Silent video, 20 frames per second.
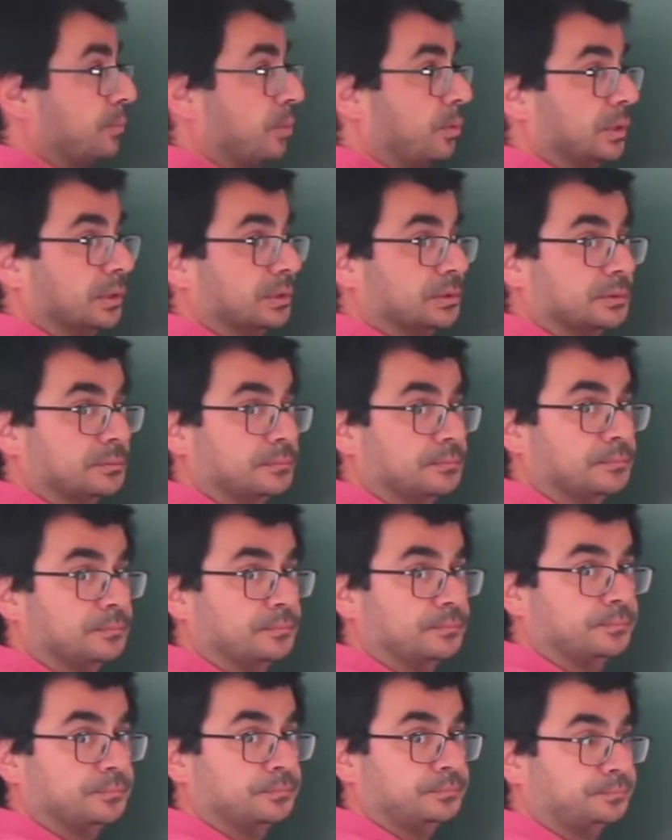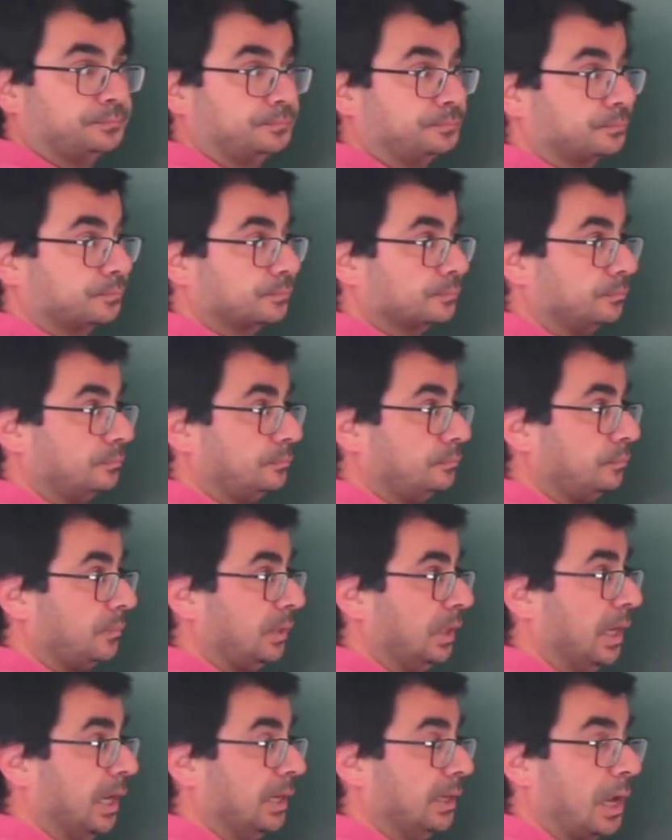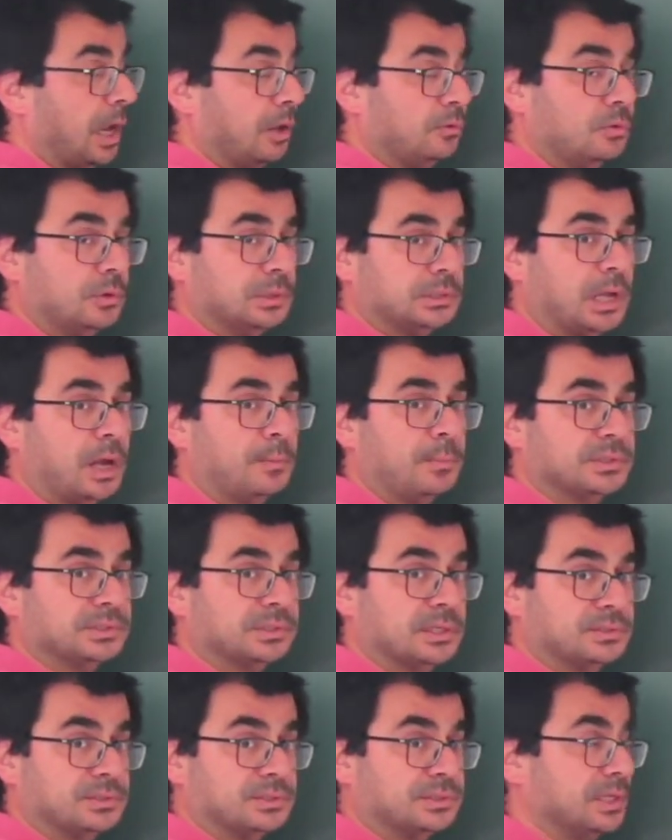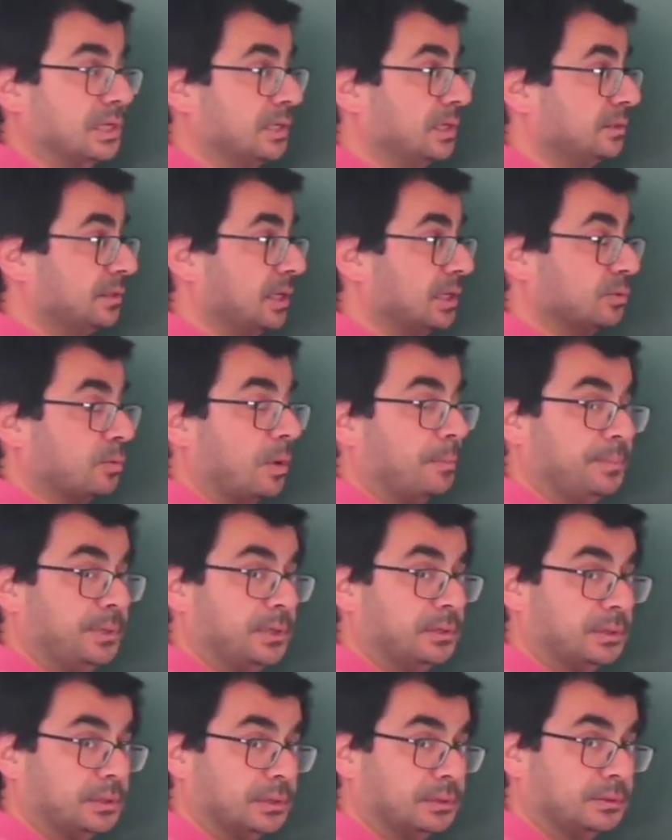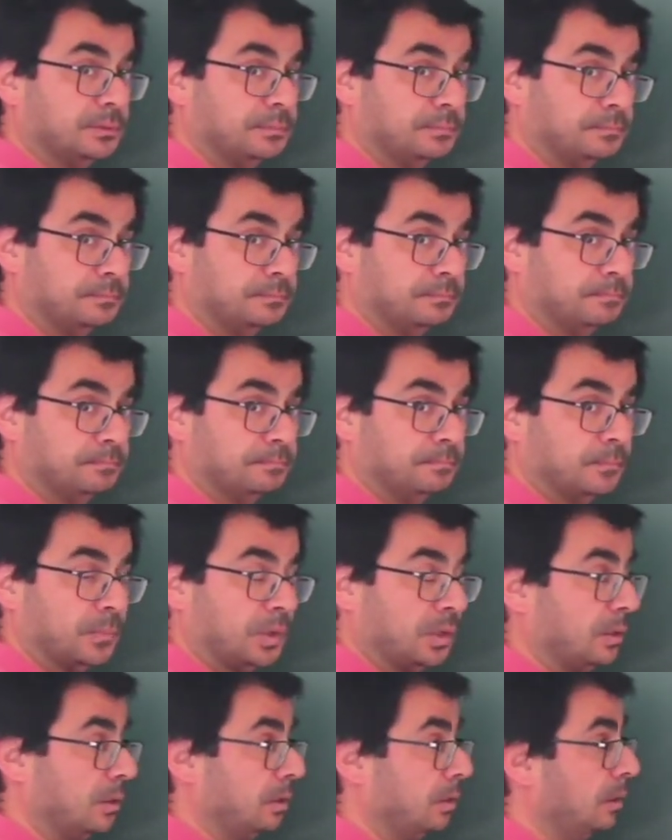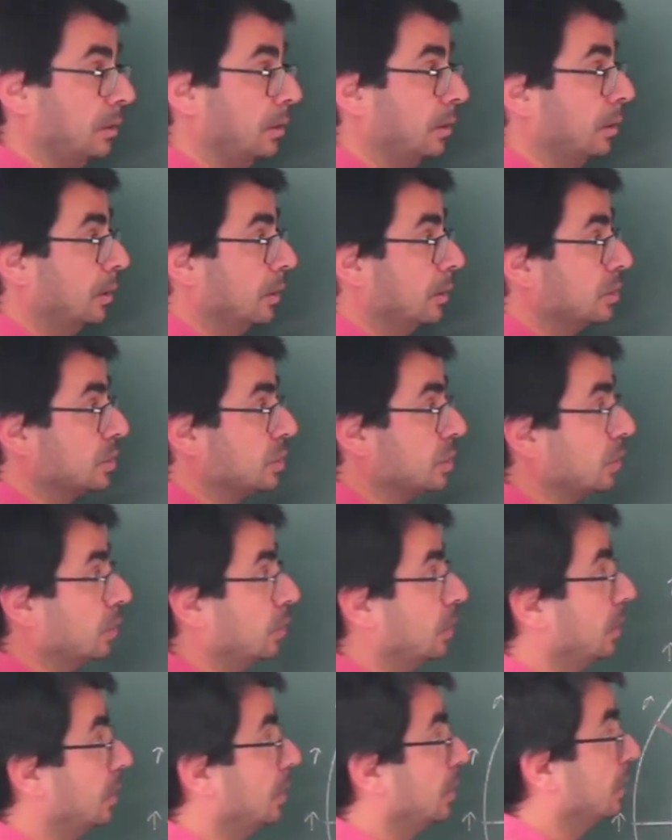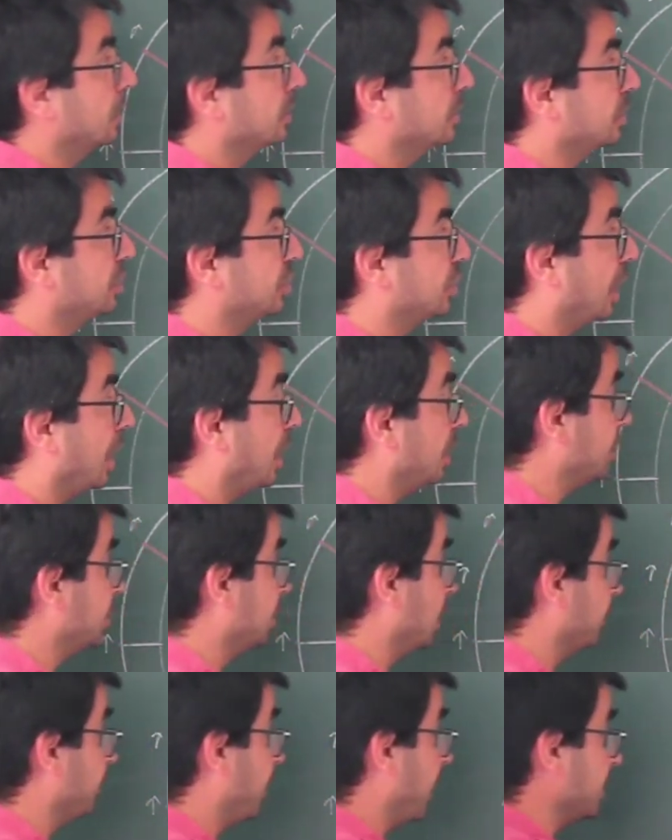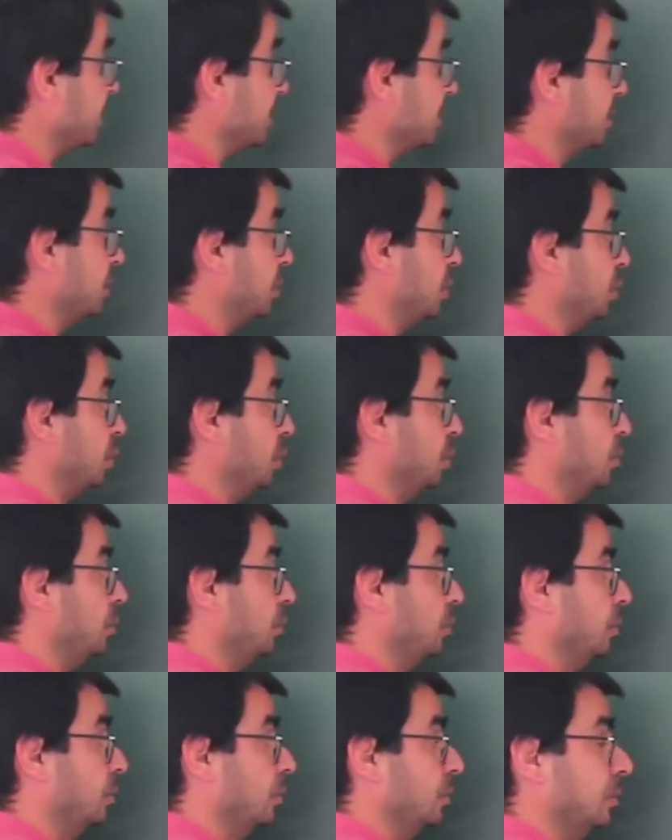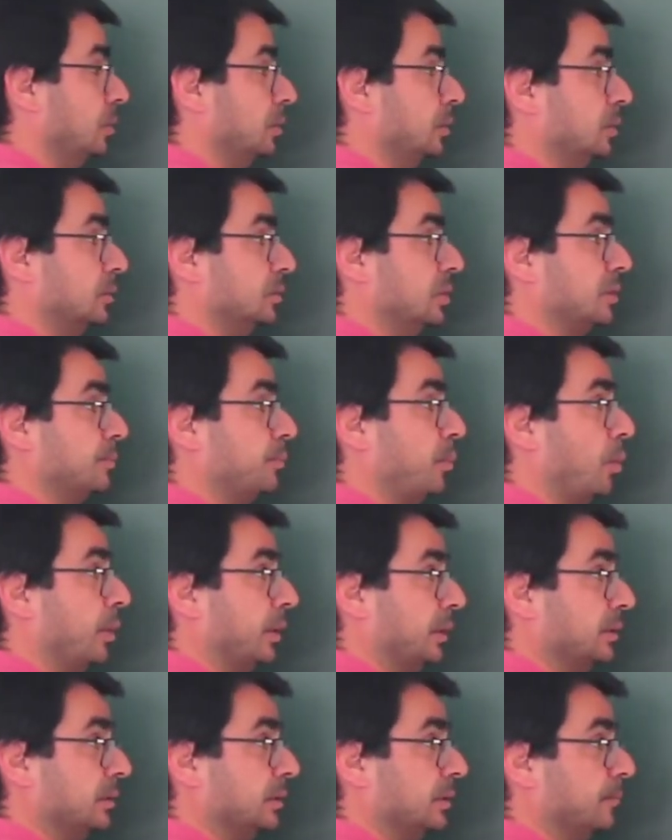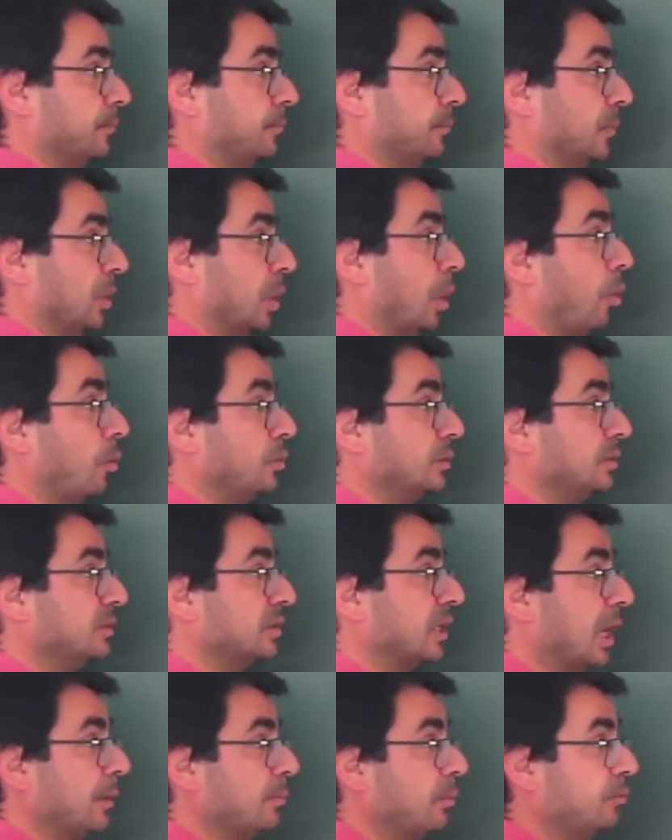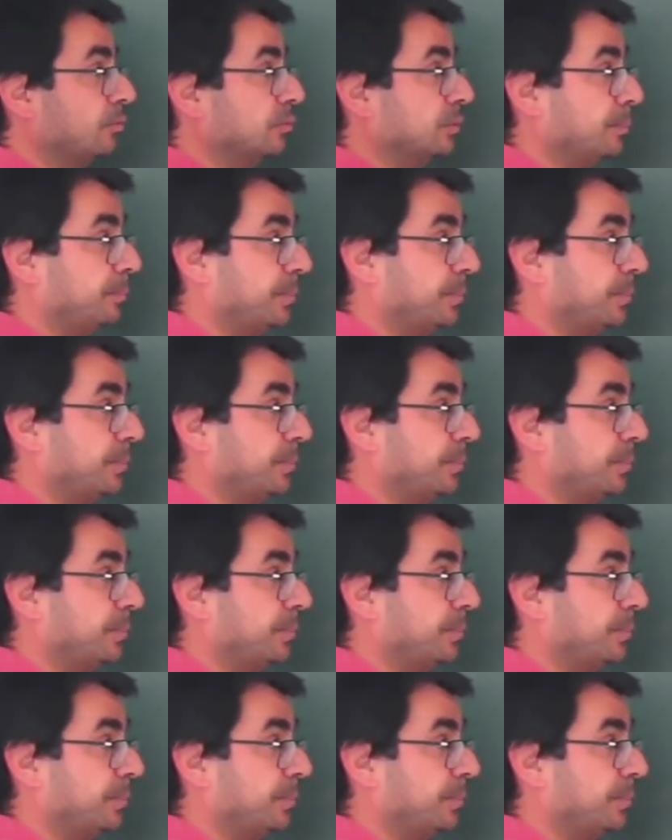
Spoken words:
point. And how much does this take? It takes one period. Okay? So the charge that passes through this point over the time of the